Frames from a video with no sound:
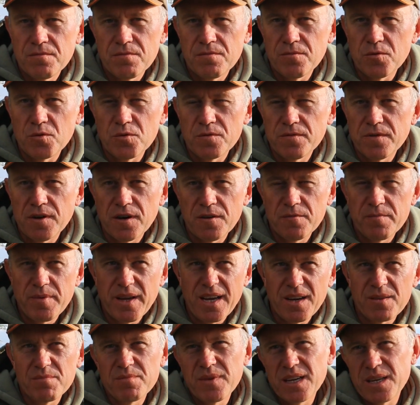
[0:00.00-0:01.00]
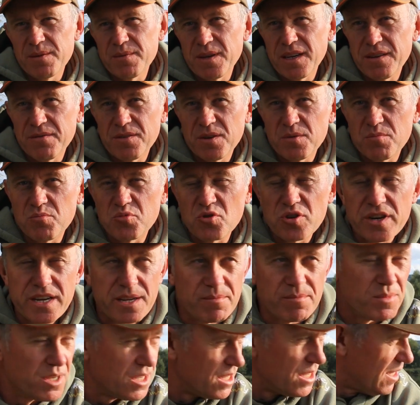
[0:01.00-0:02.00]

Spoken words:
4, 5 pound, maybe even a bream,